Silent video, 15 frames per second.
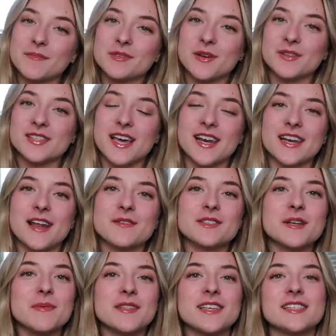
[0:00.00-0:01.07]
I'm so excited. And I was
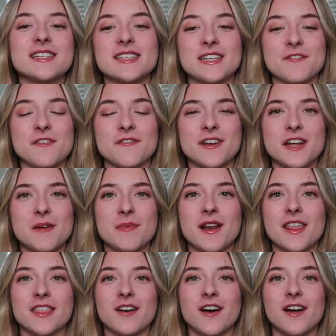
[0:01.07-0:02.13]
going to put this in a different video, but
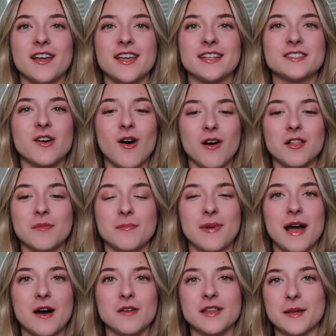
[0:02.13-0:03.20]
I thought it's all
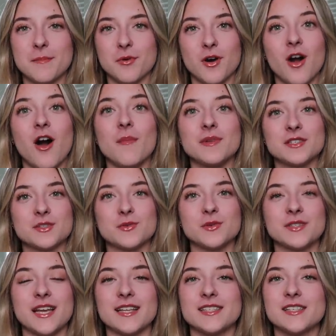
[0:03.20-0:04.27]
about like prom and
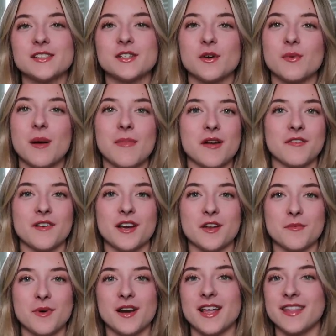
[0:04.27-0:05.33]
school dances. So what better
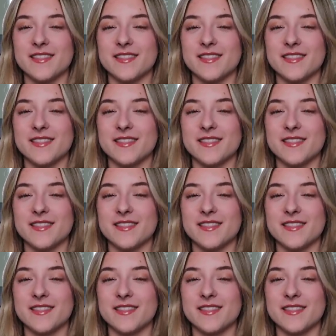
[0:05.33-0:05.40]
video to put it